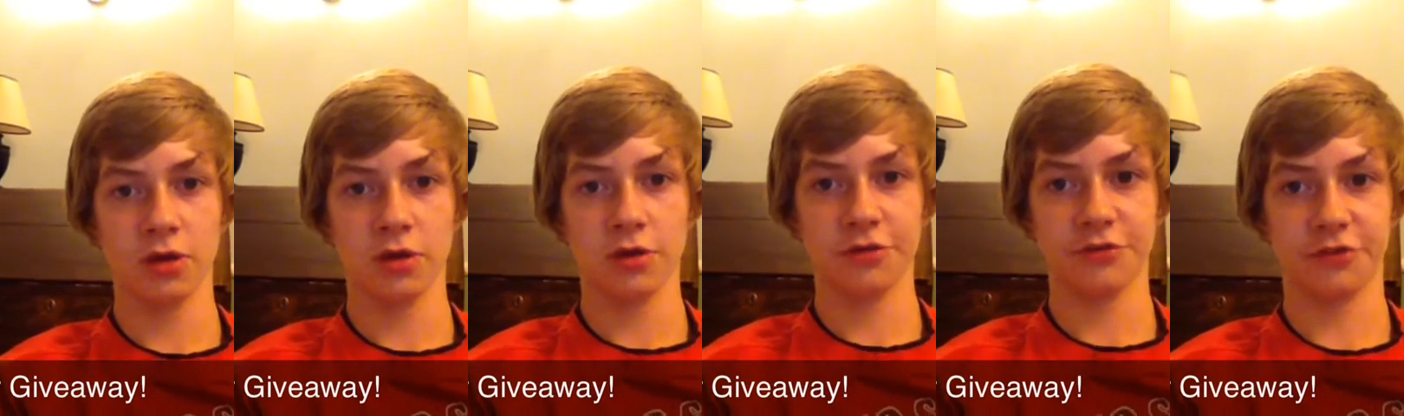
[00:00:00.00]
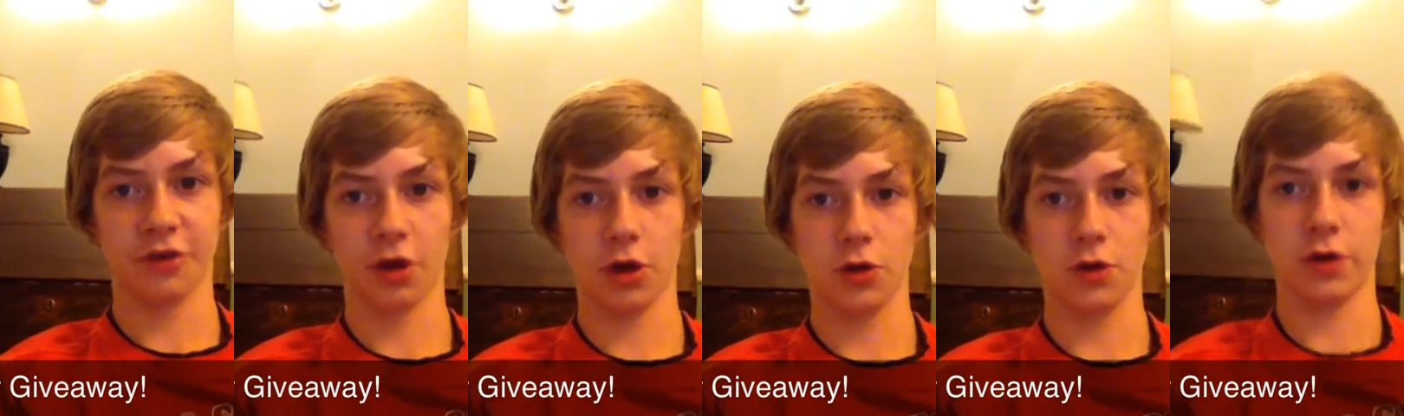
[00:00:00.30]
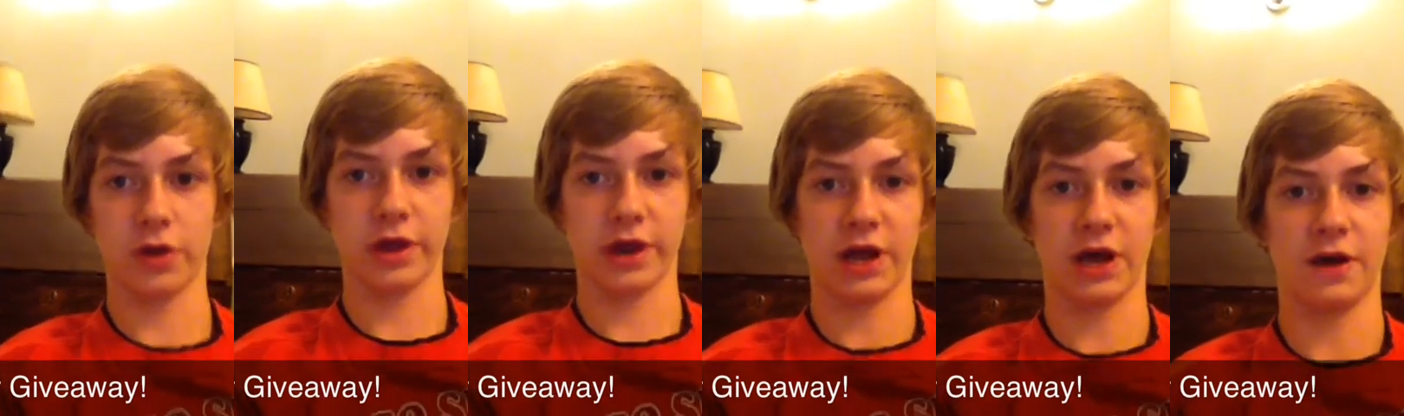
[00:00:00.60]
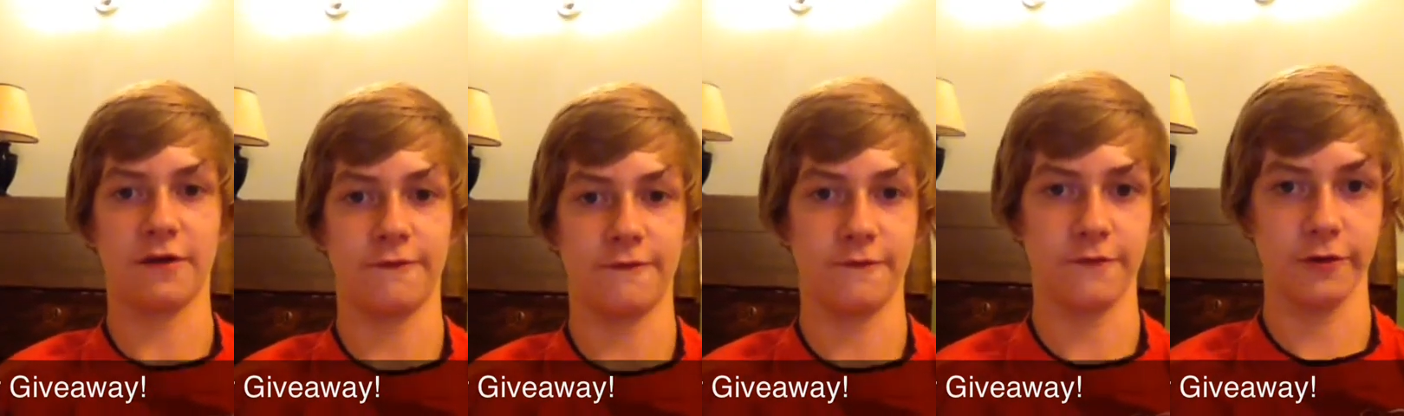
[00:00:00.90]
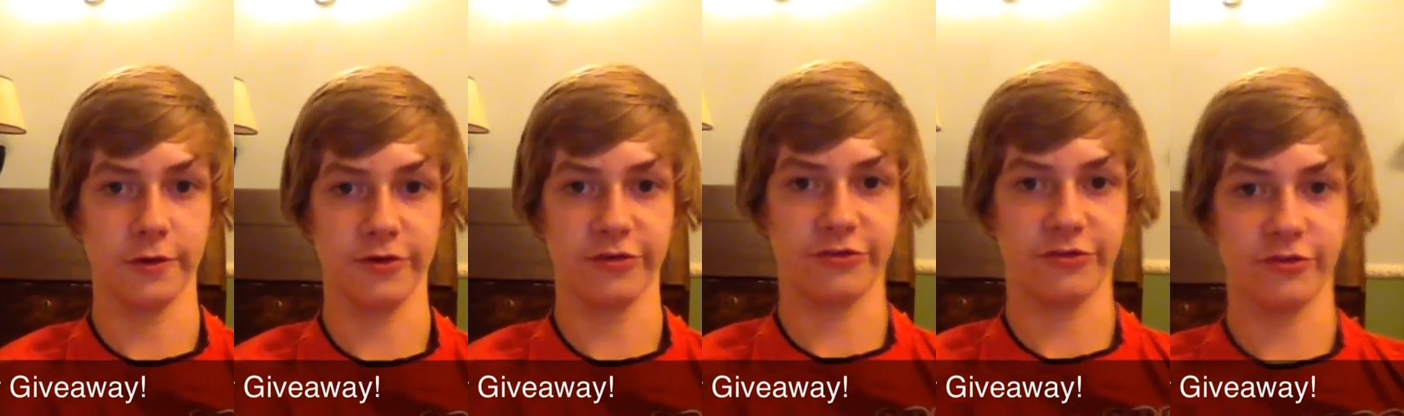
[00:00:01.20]
So you could have, for
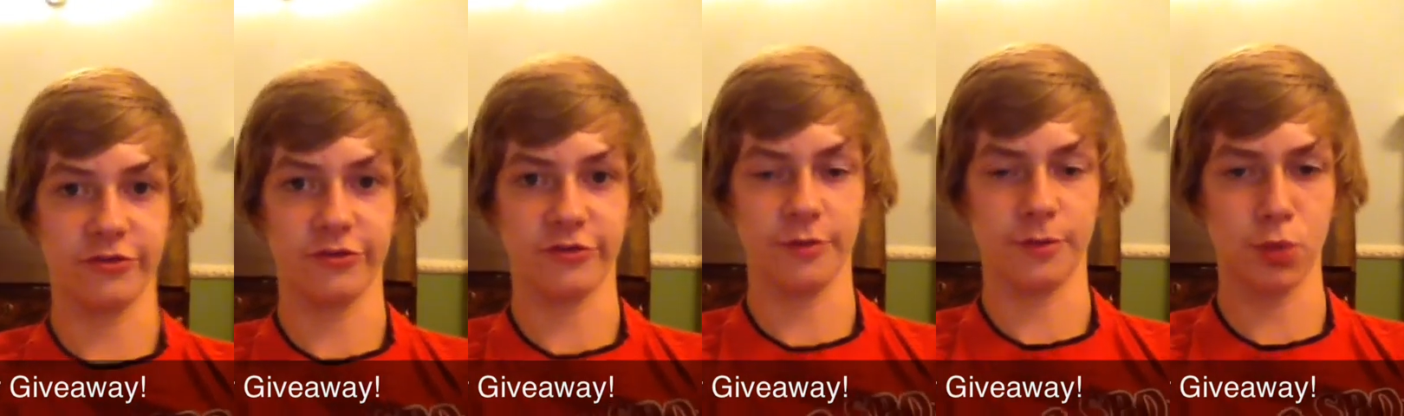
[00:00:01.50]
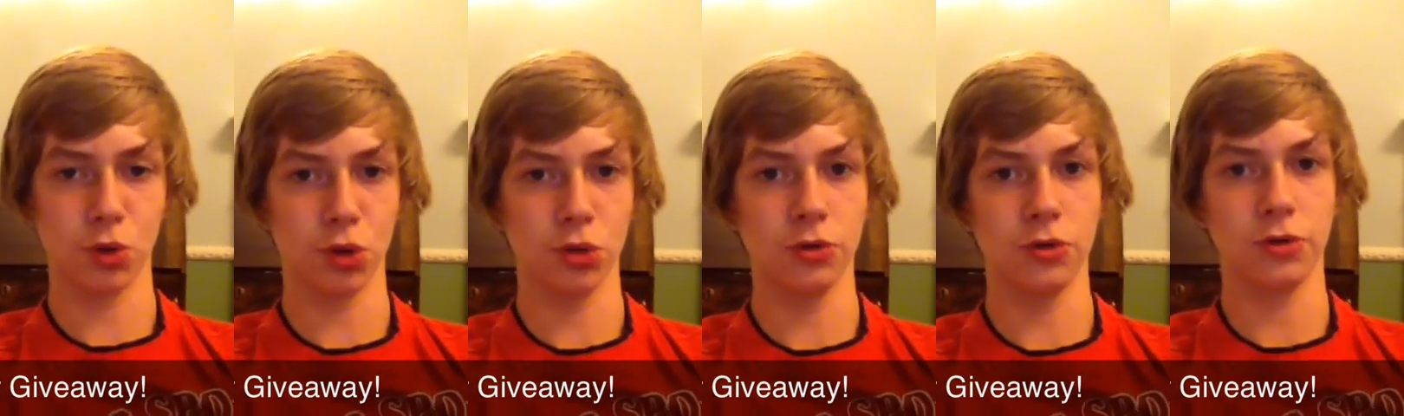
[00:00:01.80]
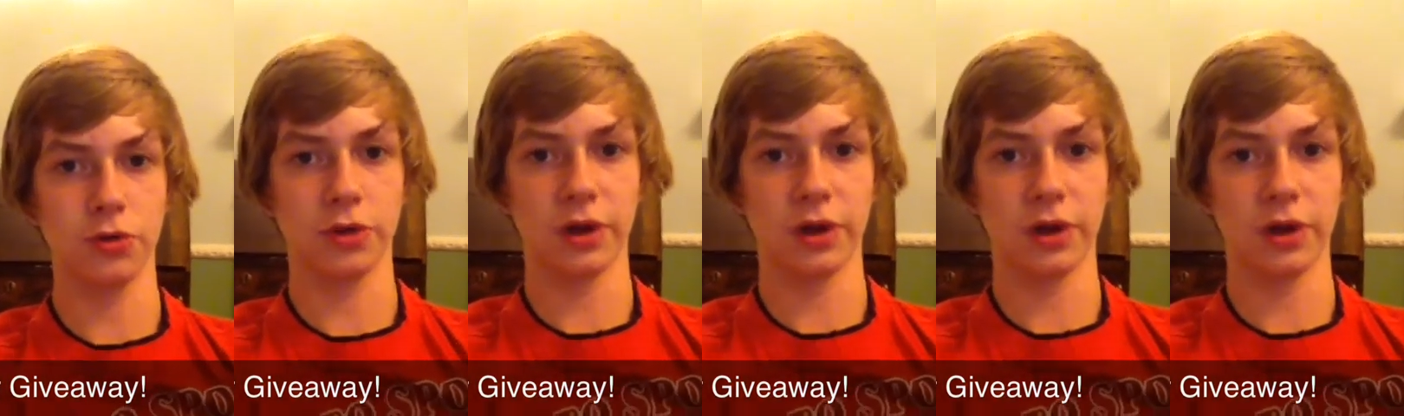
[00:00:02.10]
instance, a blue